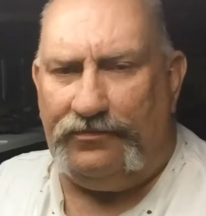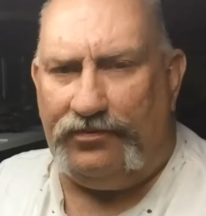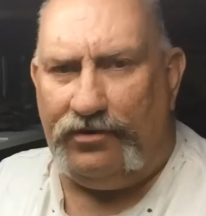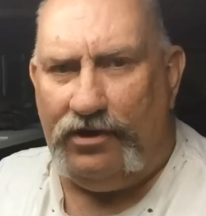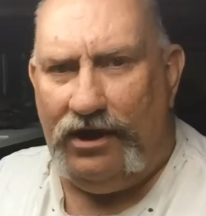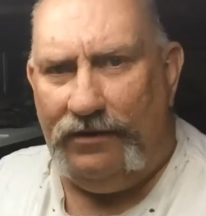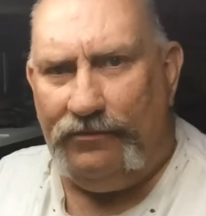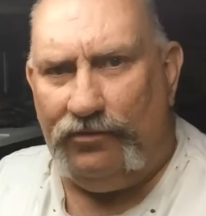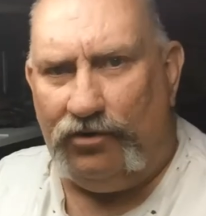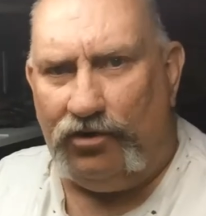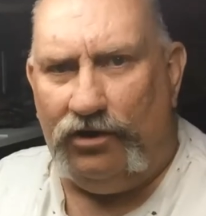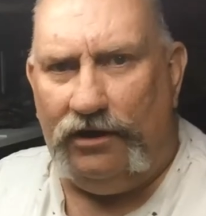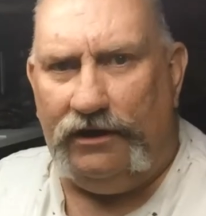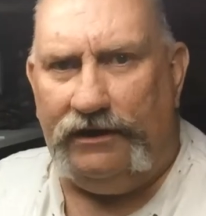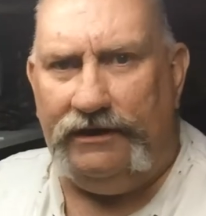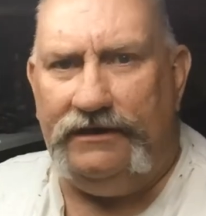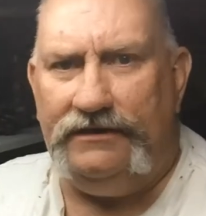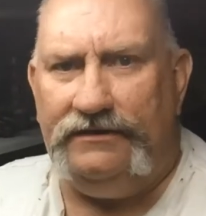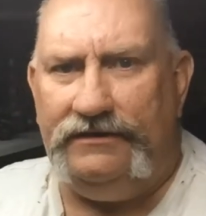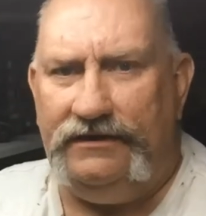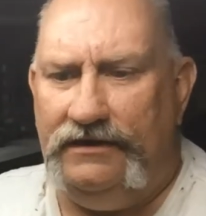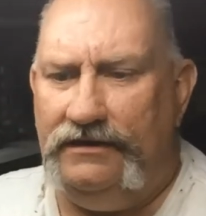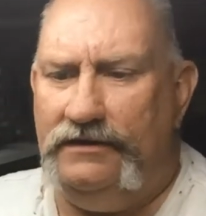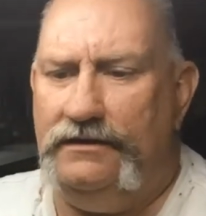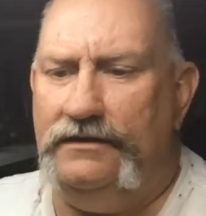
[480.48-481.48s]
primer on
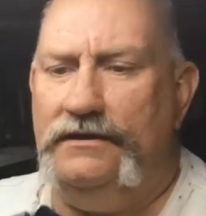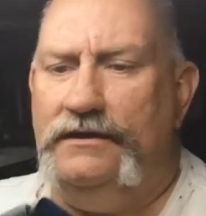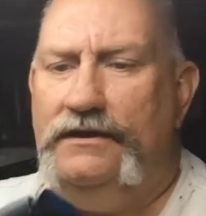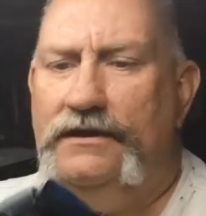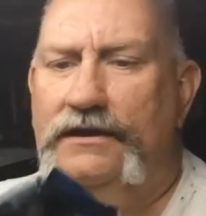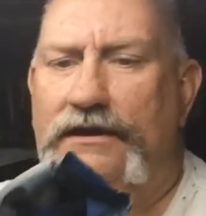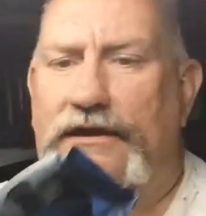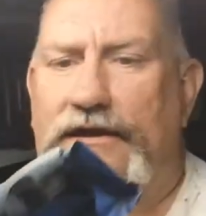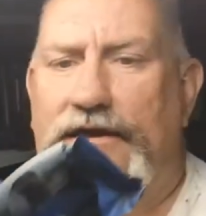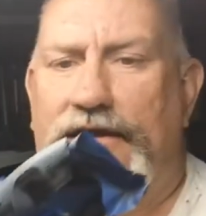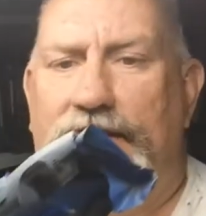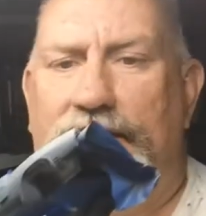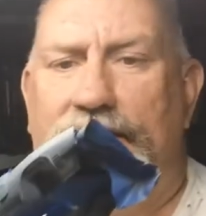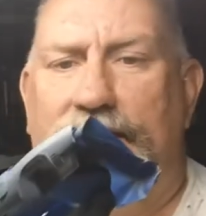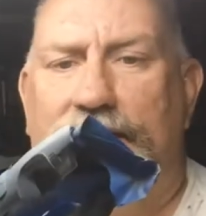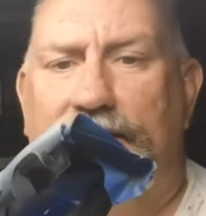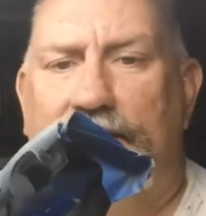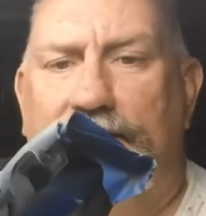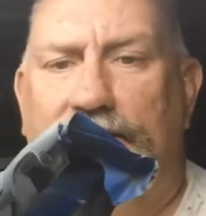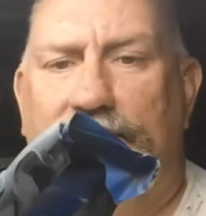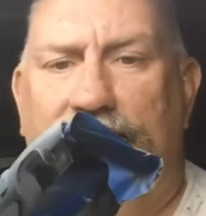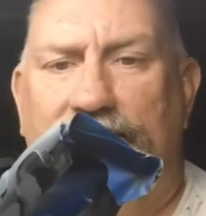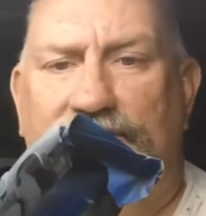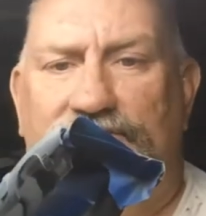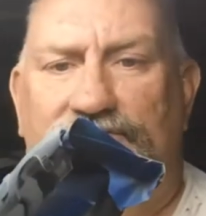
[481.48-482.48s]
it,
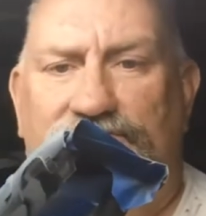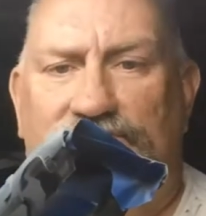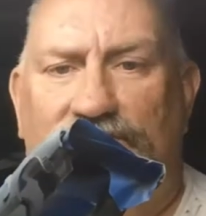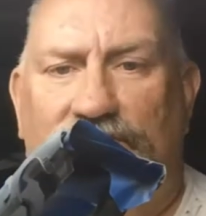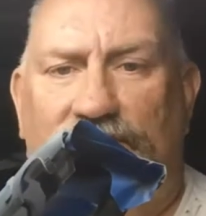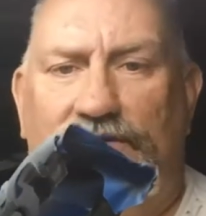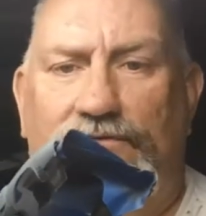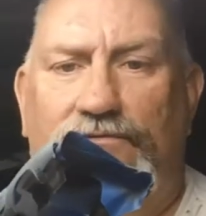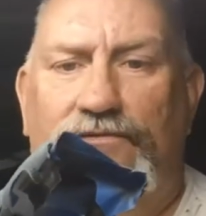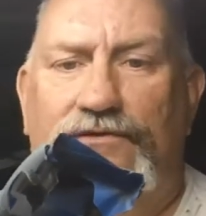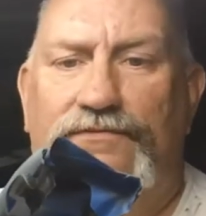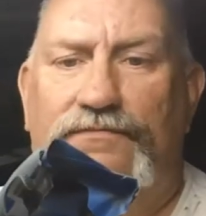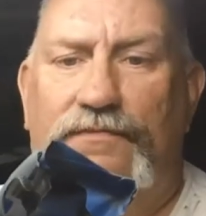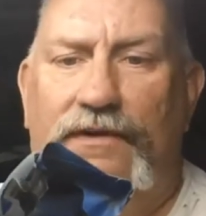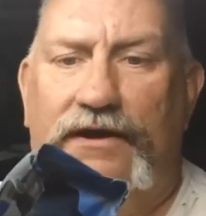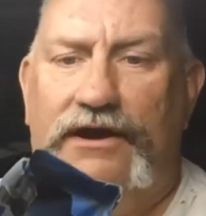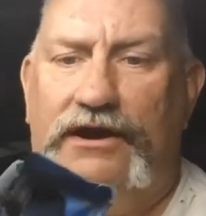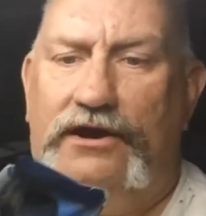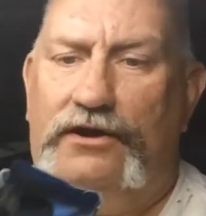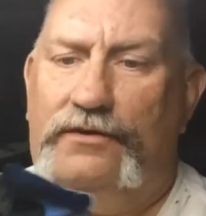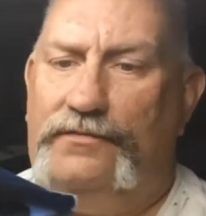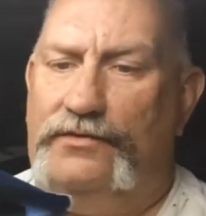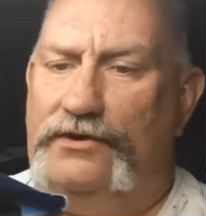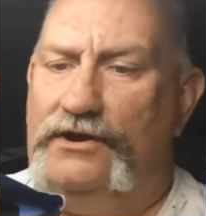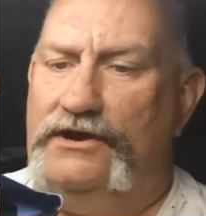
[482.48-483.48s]
and I shot it with my
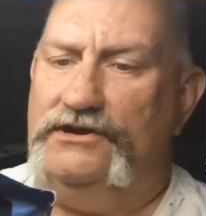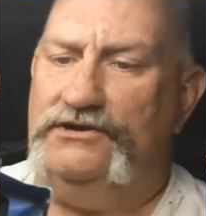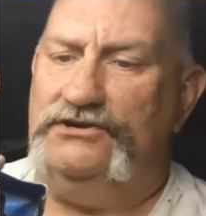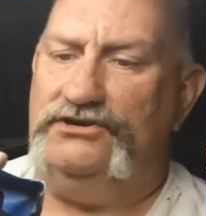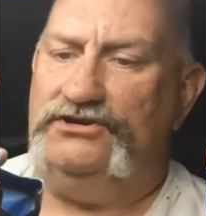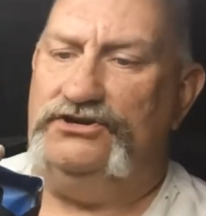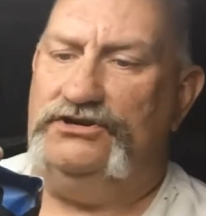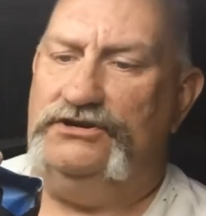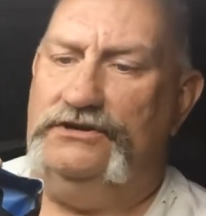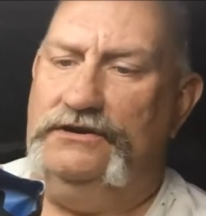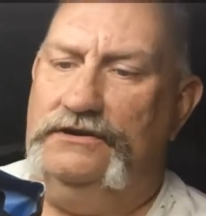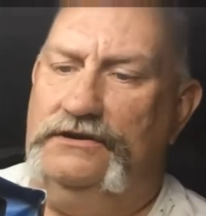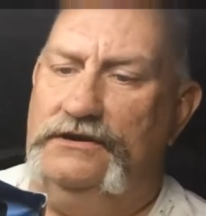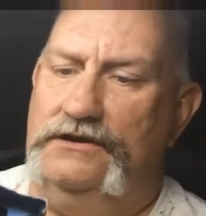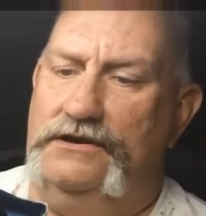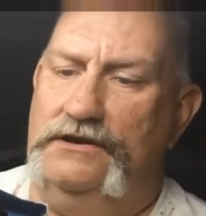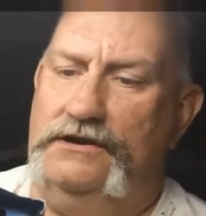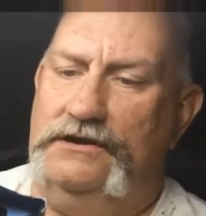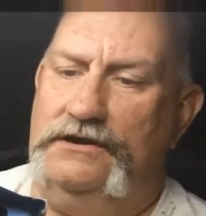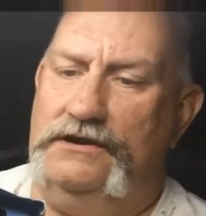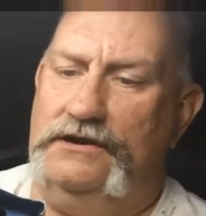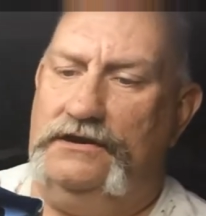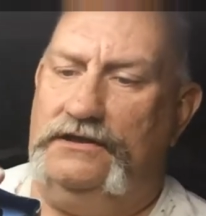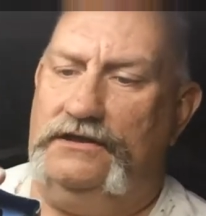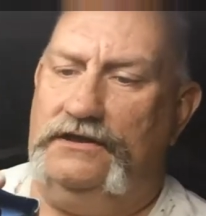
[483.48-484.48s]
airbrush,
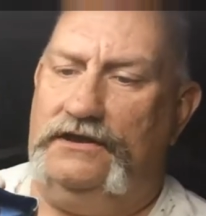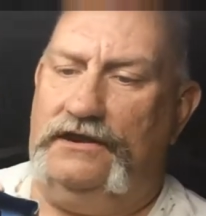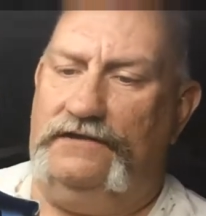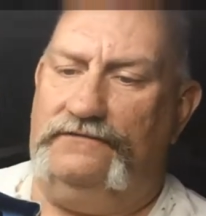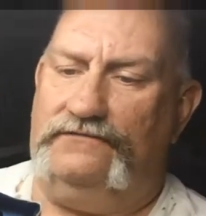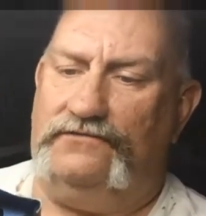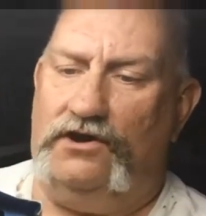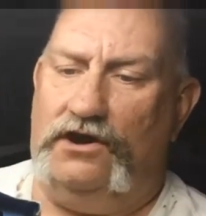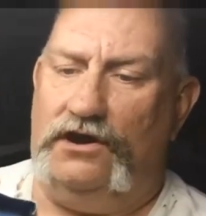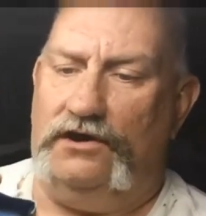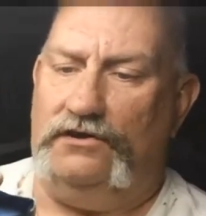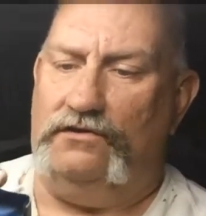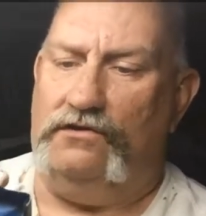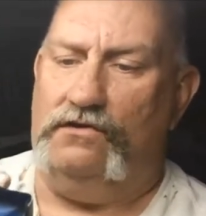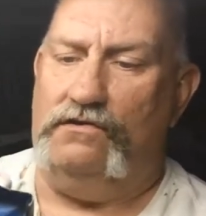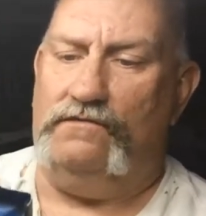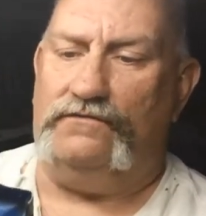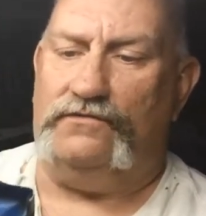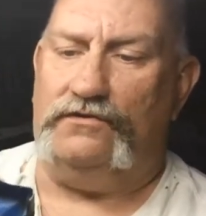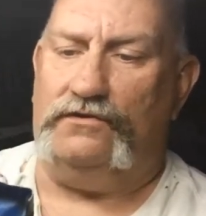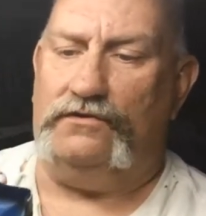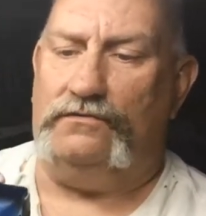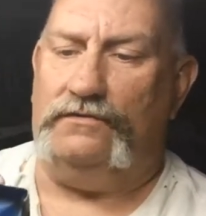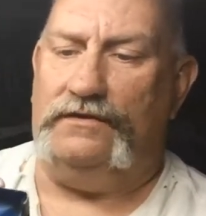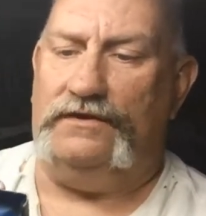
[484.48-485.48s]
and then I've gone
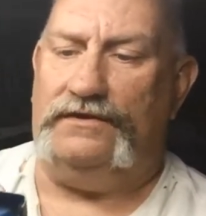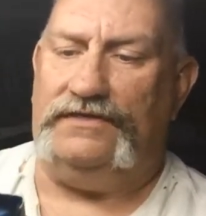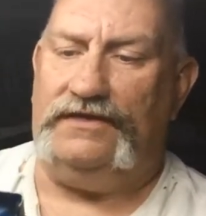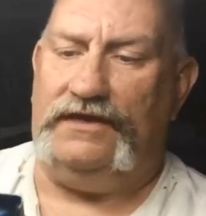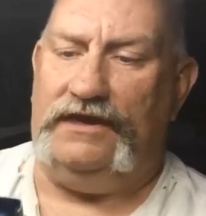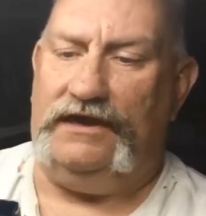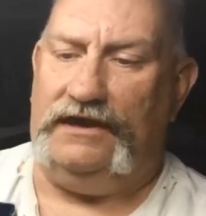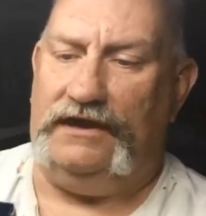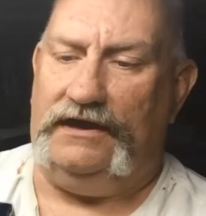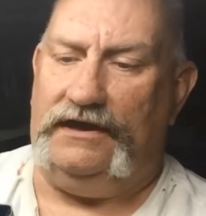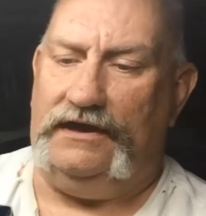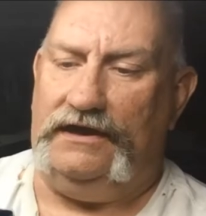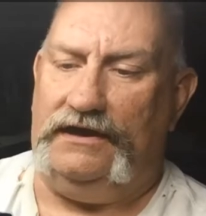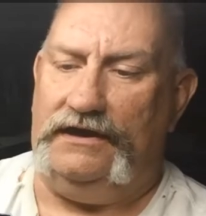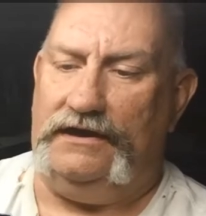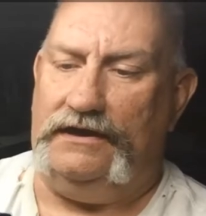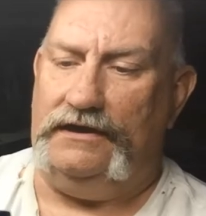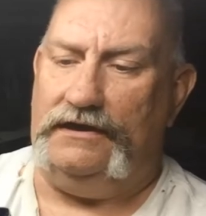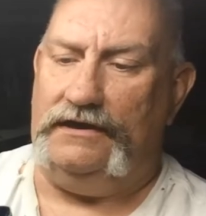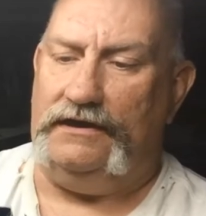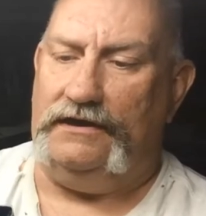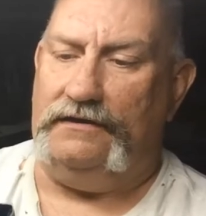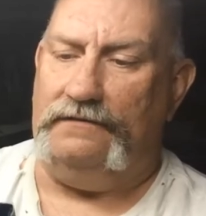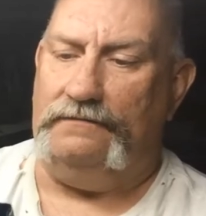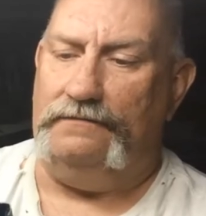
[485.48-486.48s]
over with a
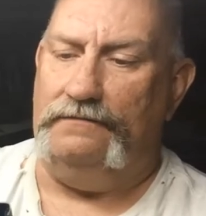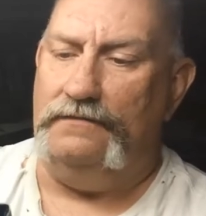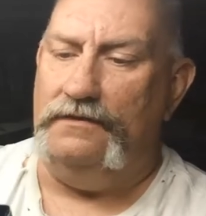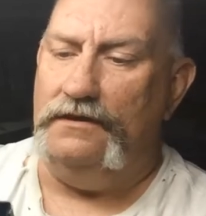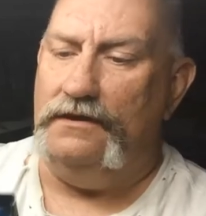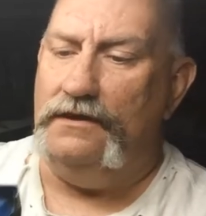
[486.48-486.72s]
uh,